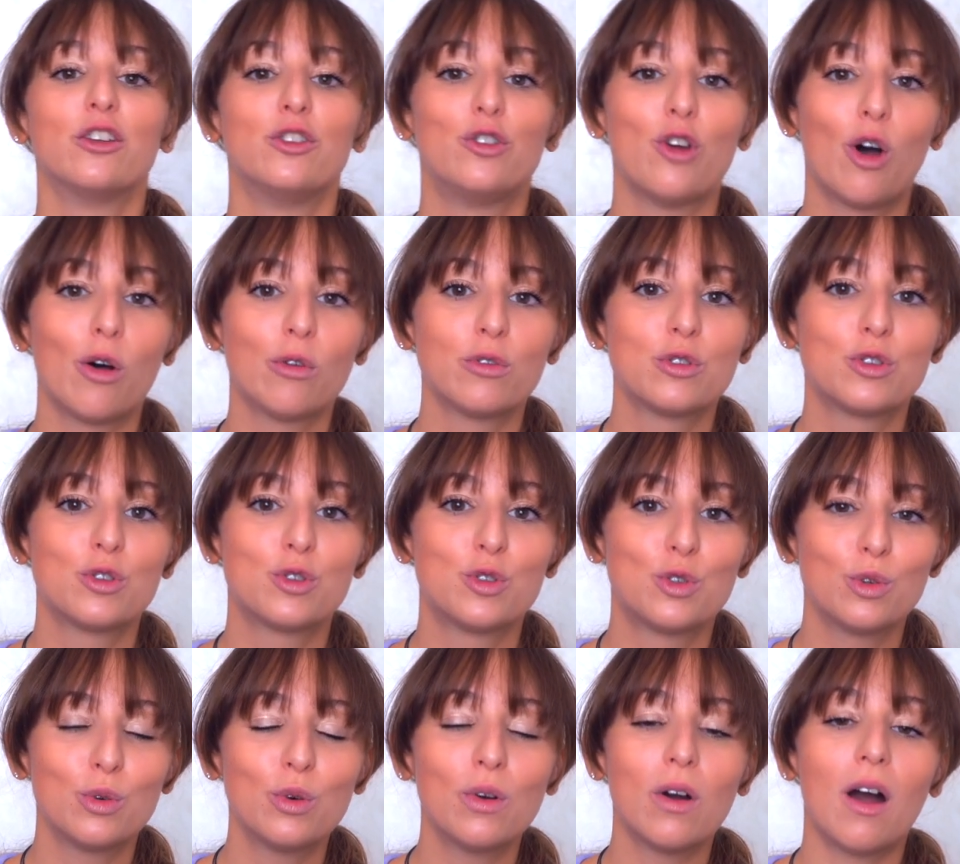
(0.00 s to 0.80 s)

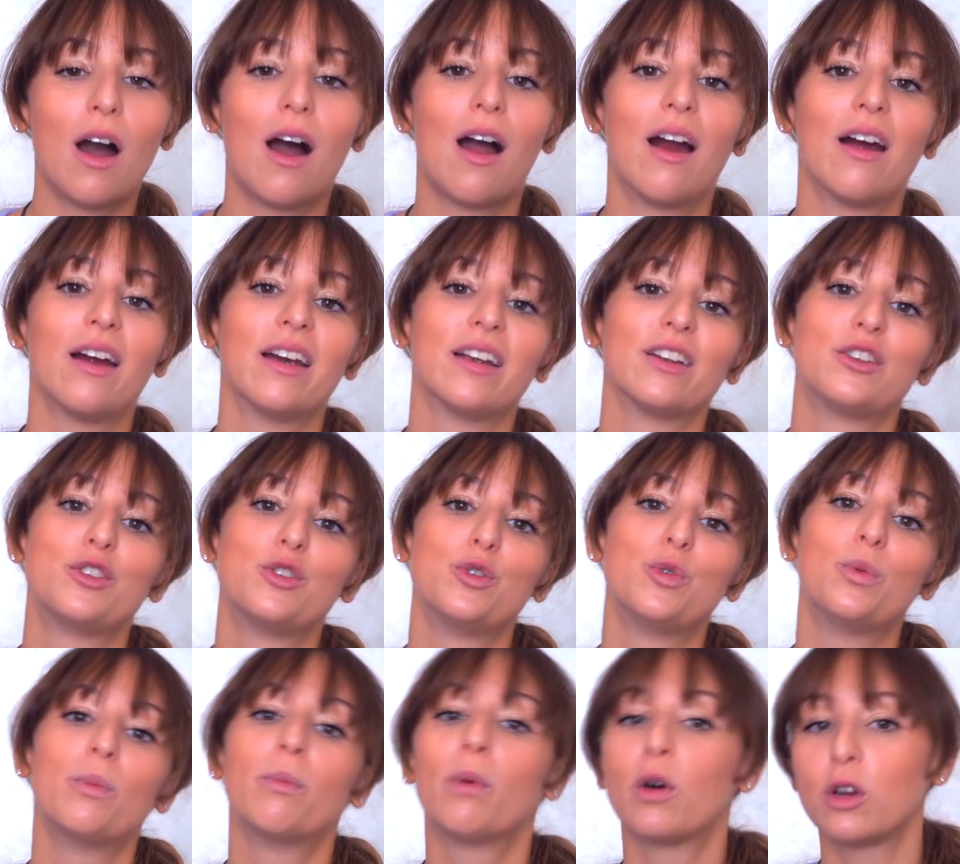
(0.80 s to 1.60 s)
Those two are
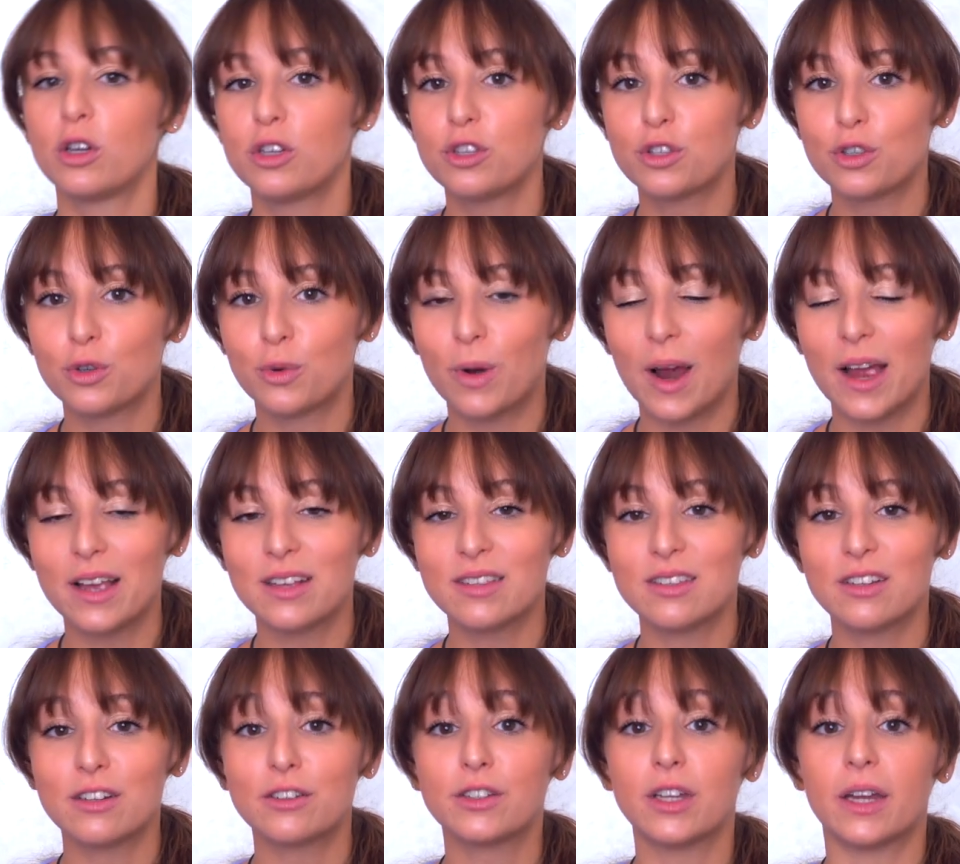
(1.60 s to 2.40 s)
two
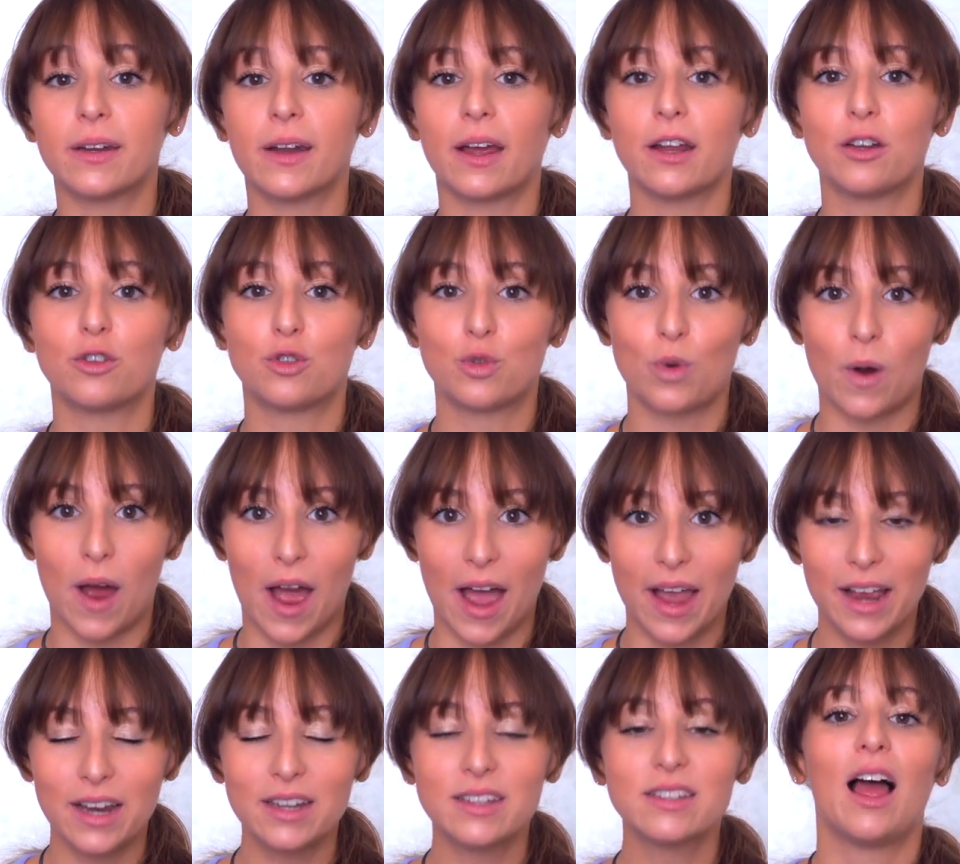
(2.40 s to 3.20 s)
moisturizer that I
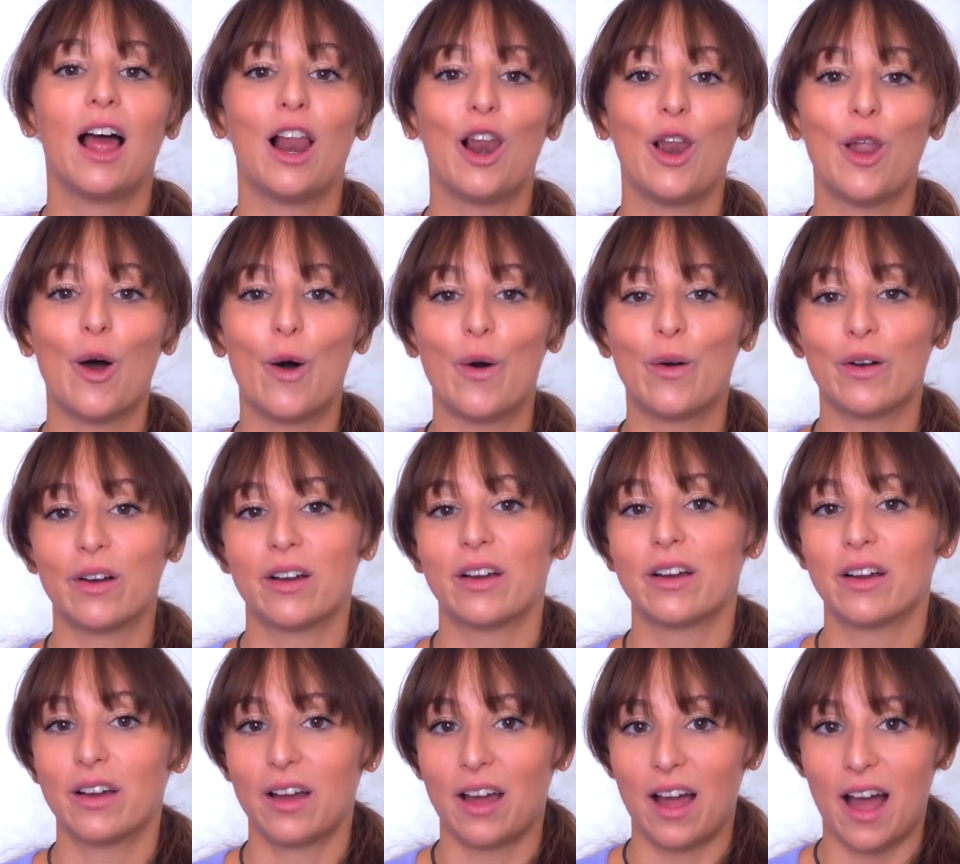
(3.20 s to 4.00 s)
tried
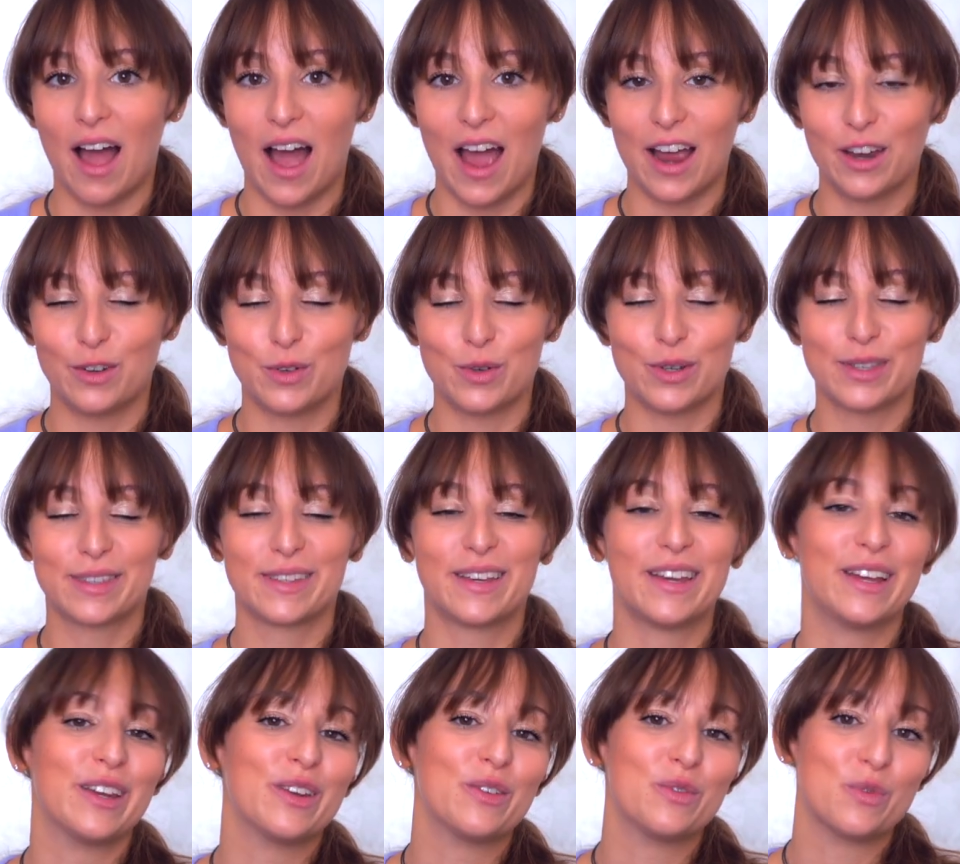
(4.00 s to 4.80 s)
along
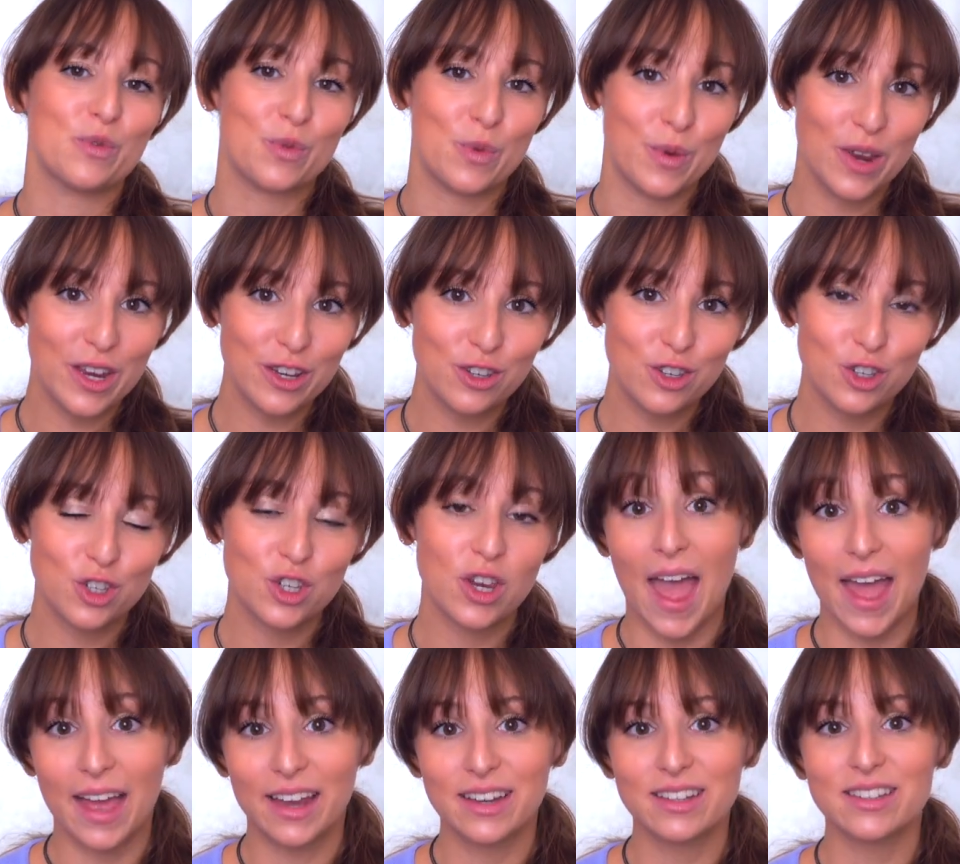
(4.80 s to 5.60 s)
Skin
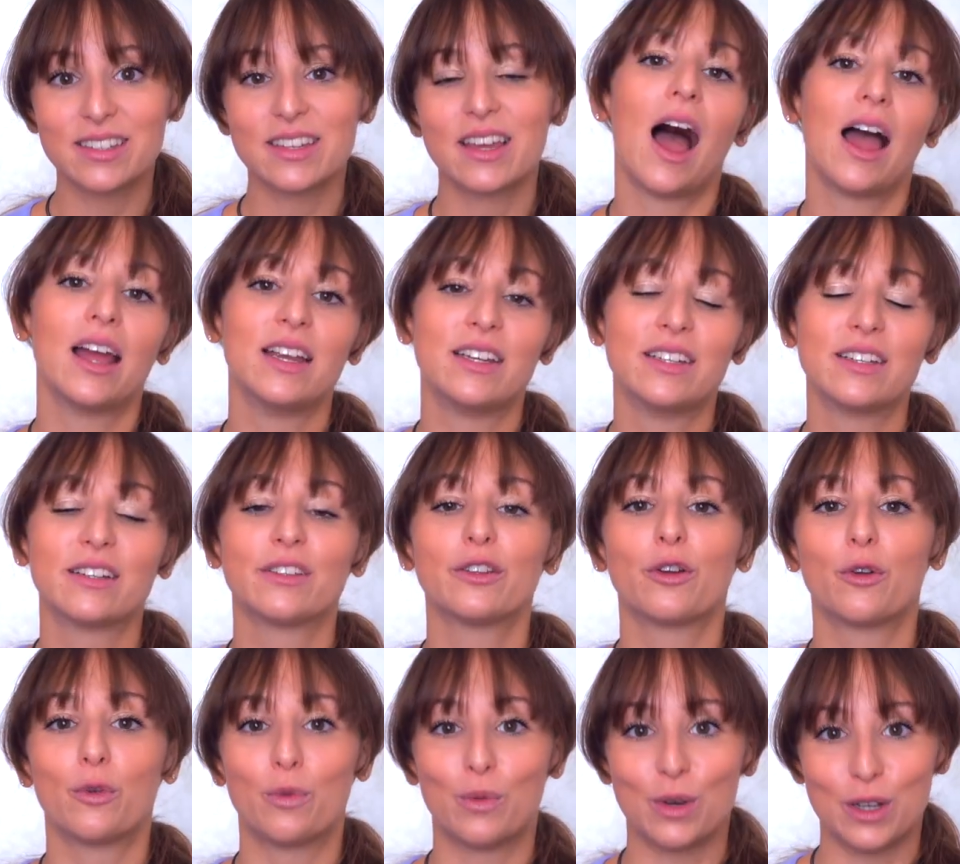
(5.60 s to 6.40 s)
Rich and
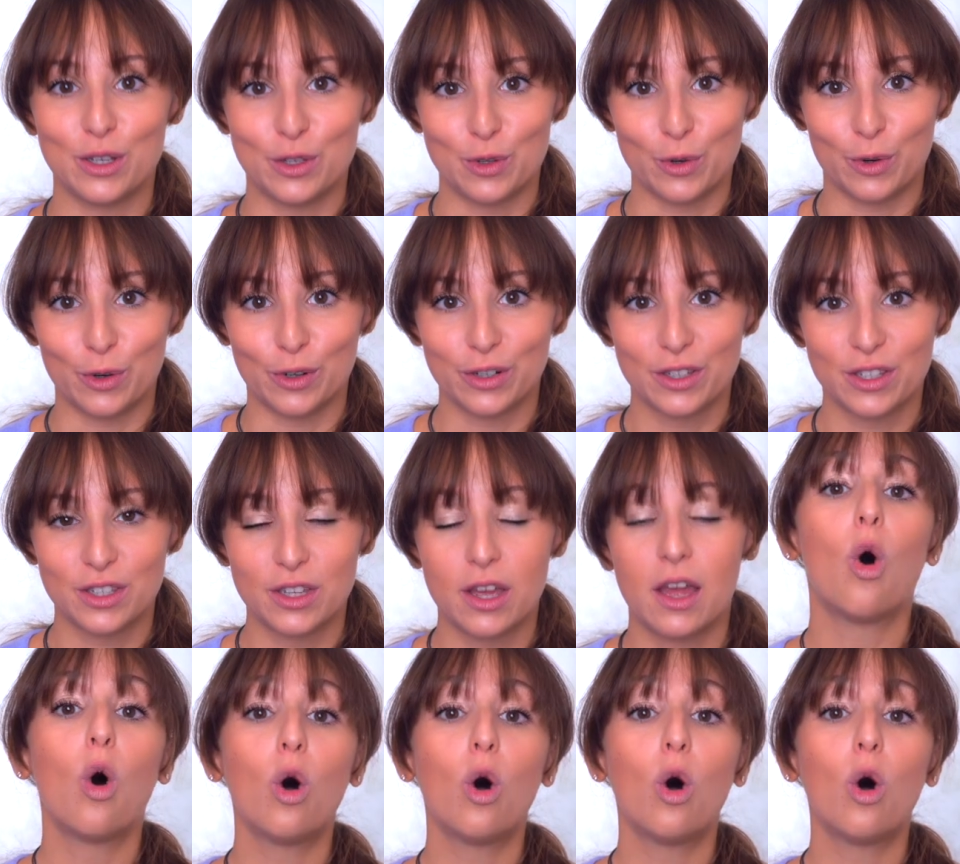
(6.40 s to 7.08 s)
Ideal Resource.